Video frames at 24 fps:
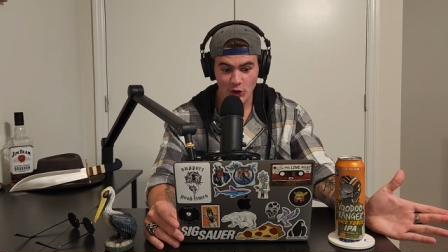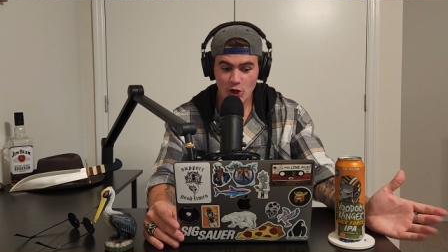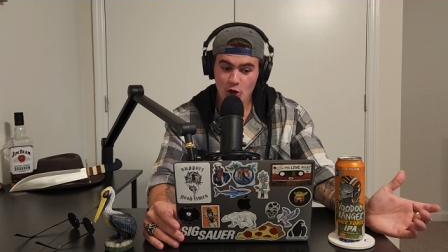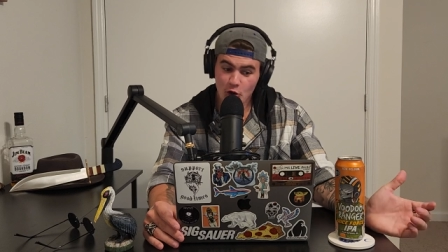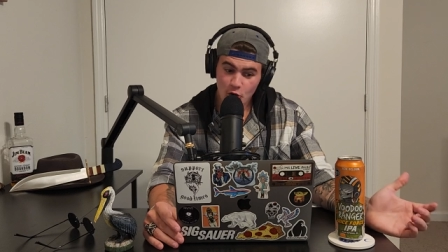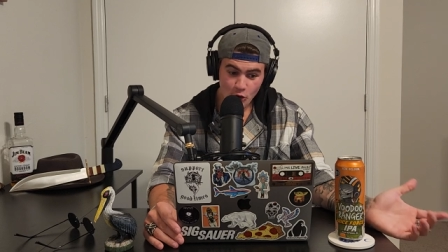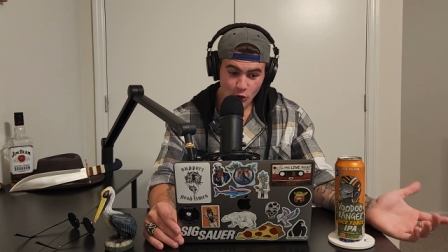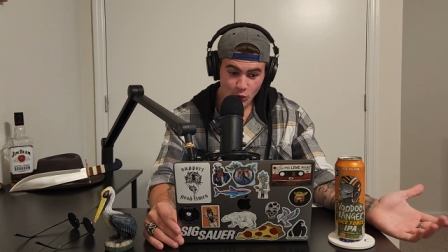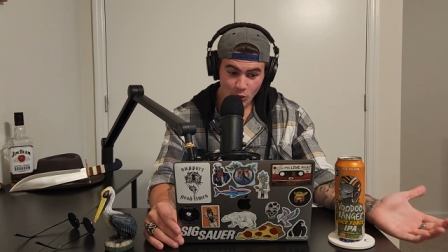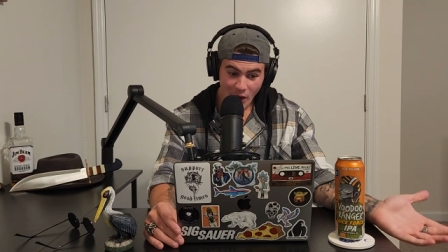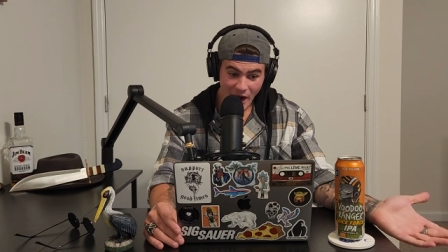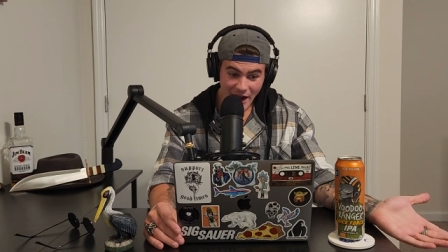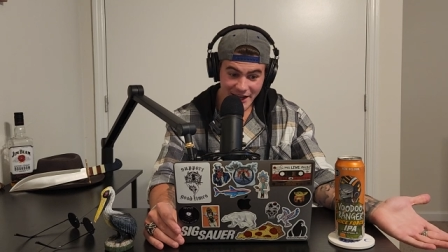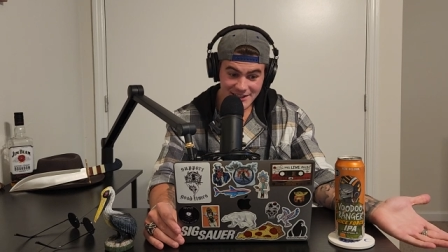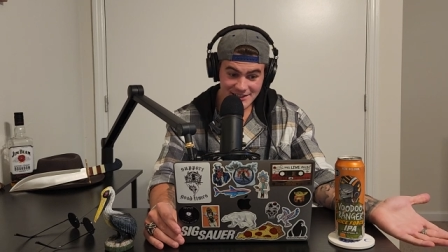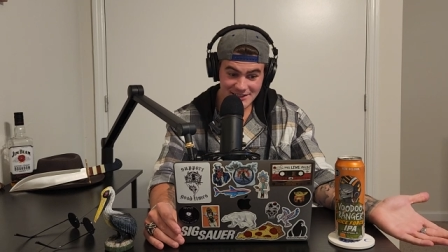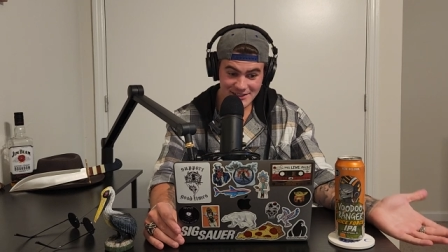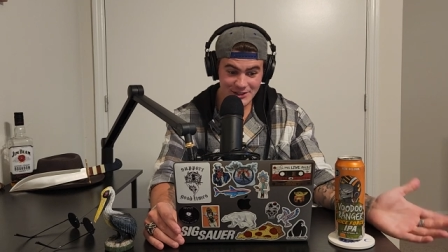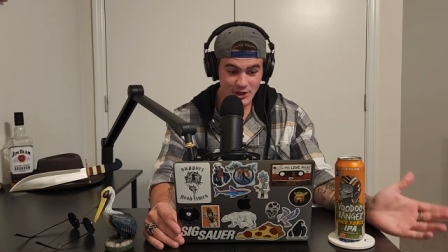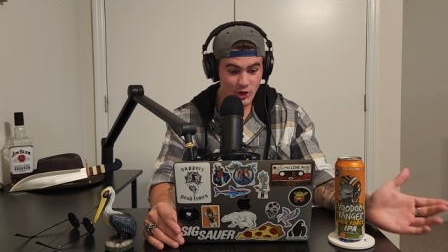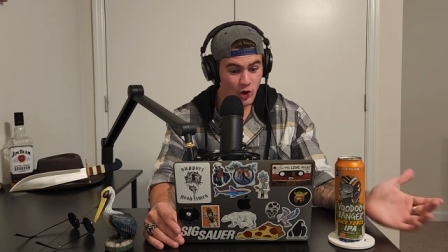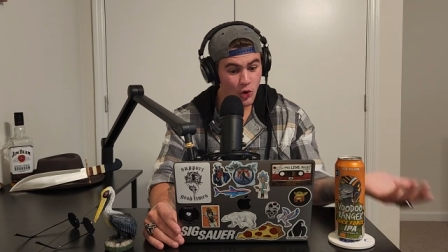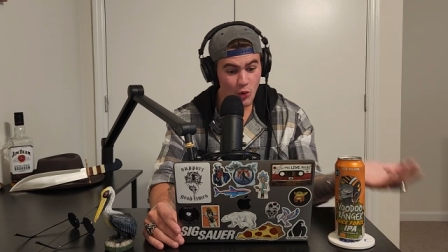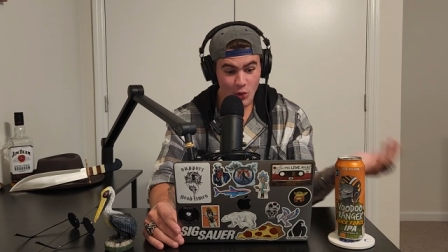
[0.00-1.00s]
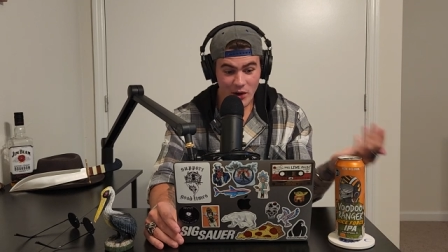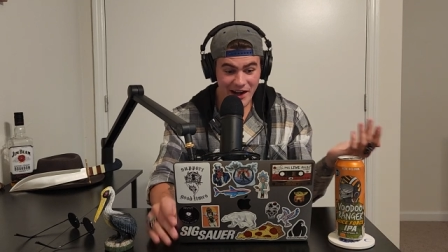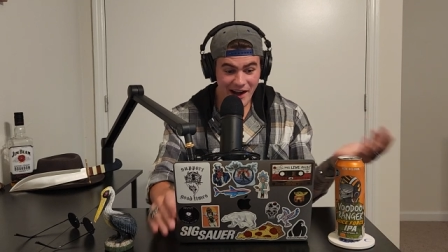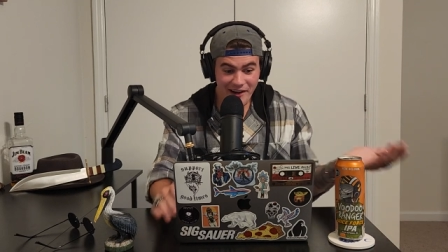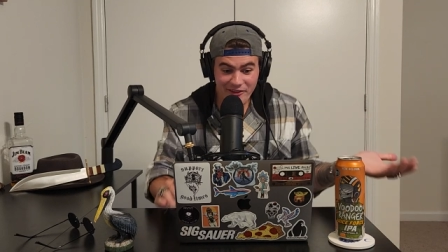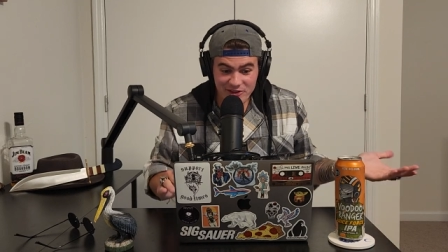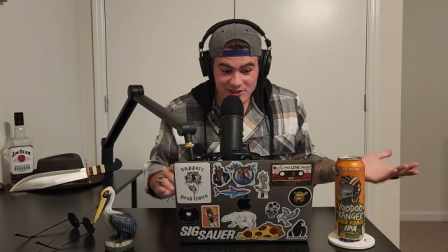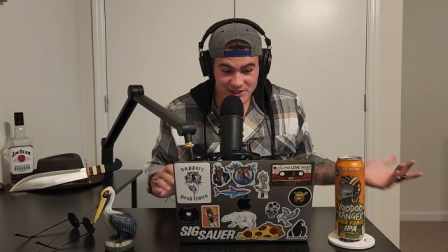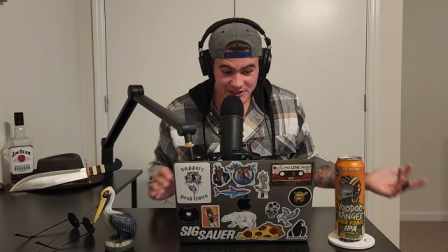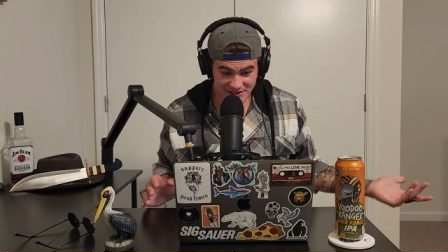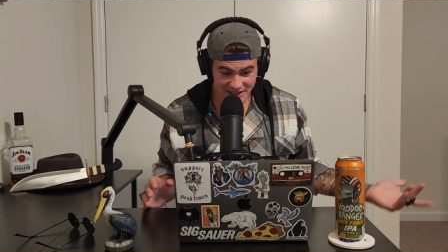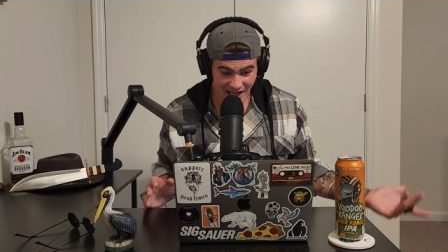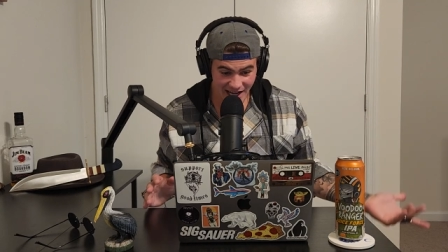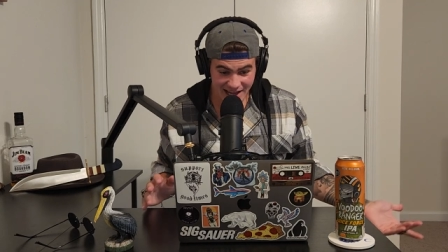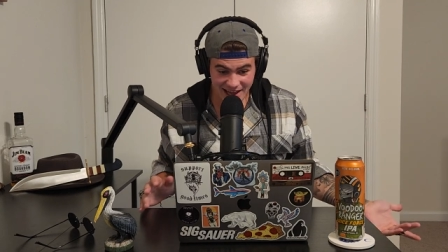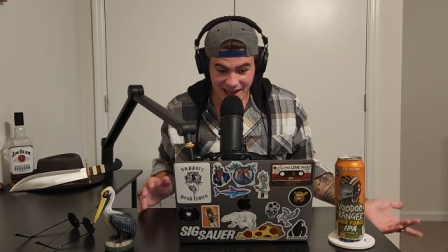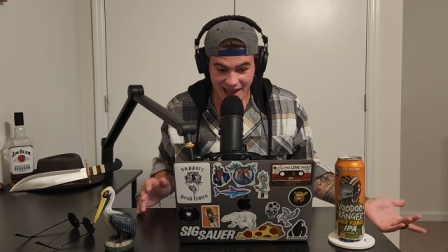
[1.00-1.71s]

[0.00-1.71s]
Who writes? Who would ever say